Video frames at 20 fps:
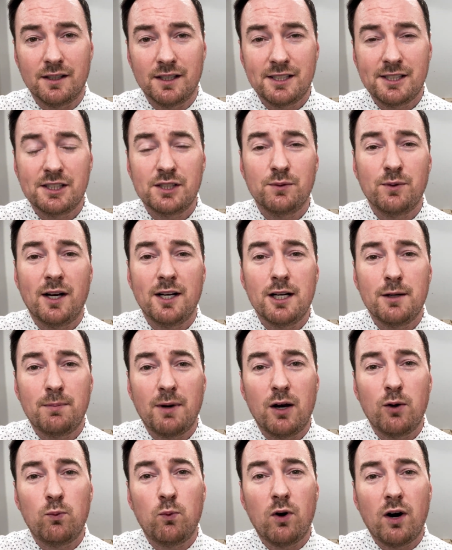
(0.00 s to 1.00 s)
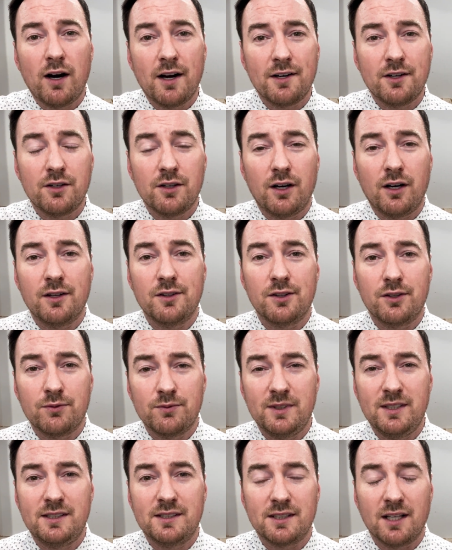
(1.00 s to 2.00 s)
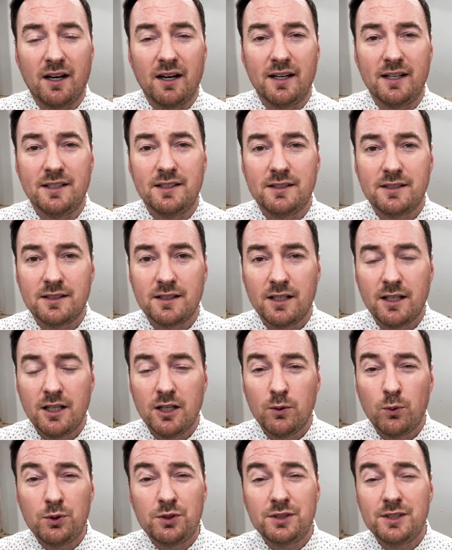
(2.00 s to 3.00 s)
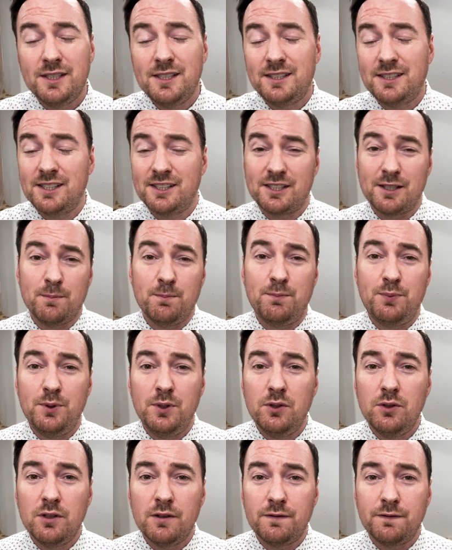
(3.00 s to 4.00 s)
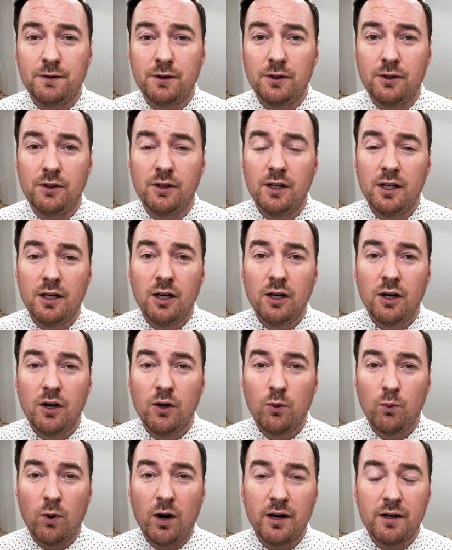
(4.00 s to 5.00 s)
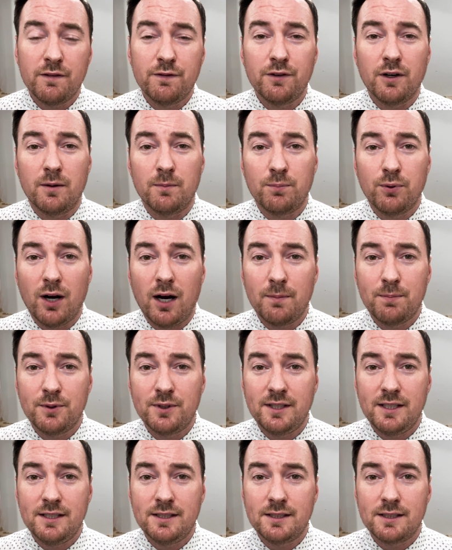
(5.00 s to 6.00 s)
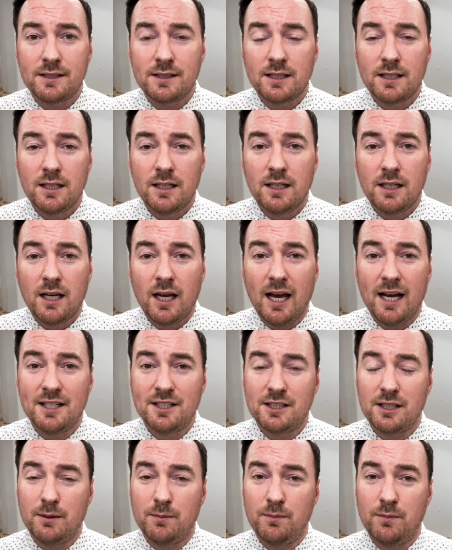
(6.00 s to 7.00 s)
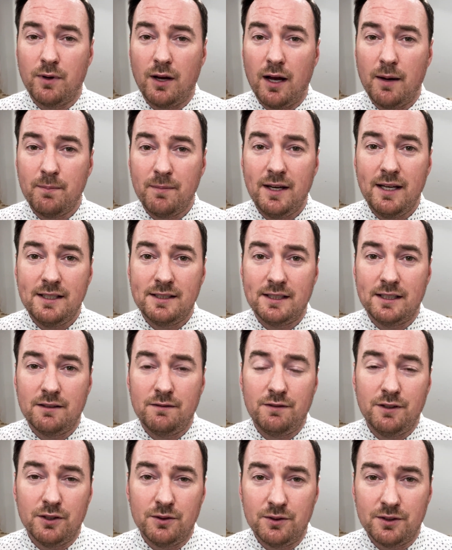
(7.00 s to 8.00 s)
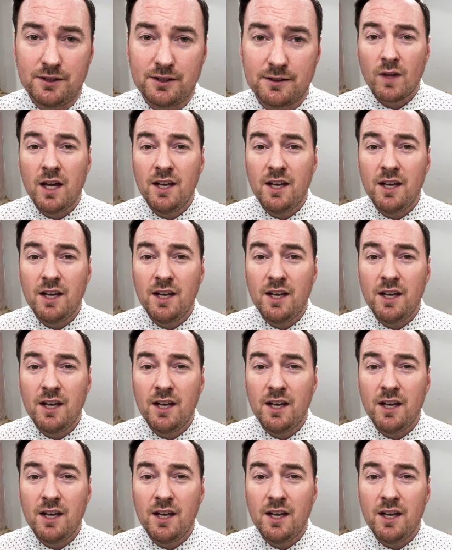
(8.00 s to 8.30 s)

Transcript: It's surrounded by water on three sides, which leads to some beautiful waterfront properties and some amazing views.